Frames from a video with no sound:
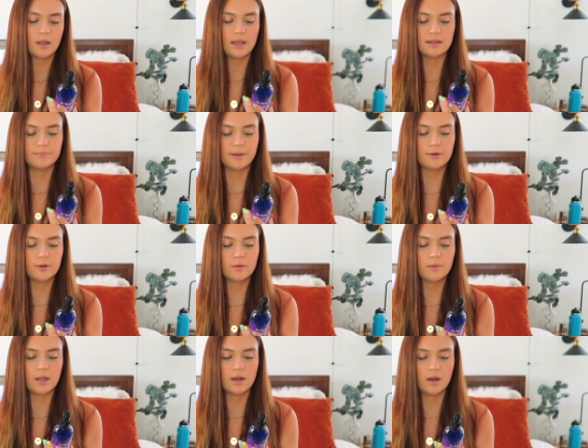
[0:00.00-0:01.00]
in the
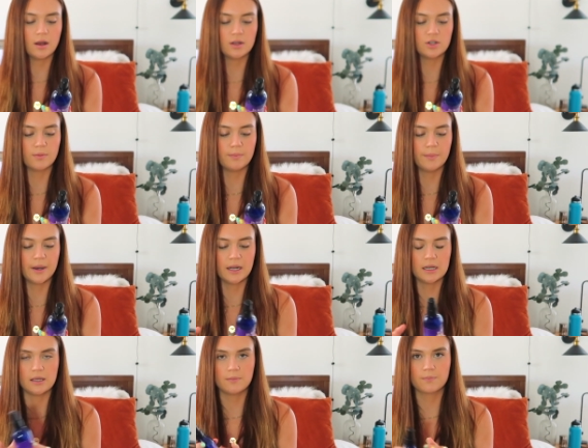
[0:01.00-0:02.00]
bedroom and on your
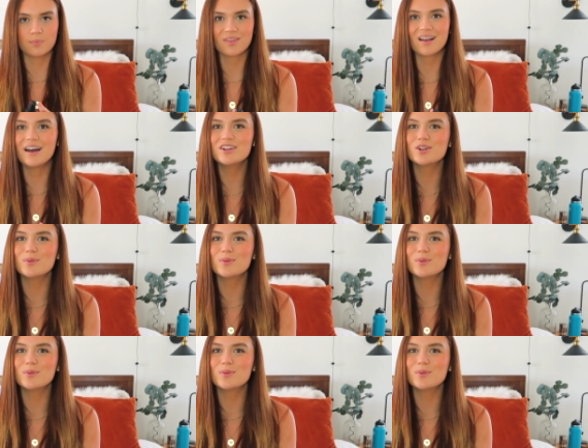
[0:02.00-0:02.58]
body on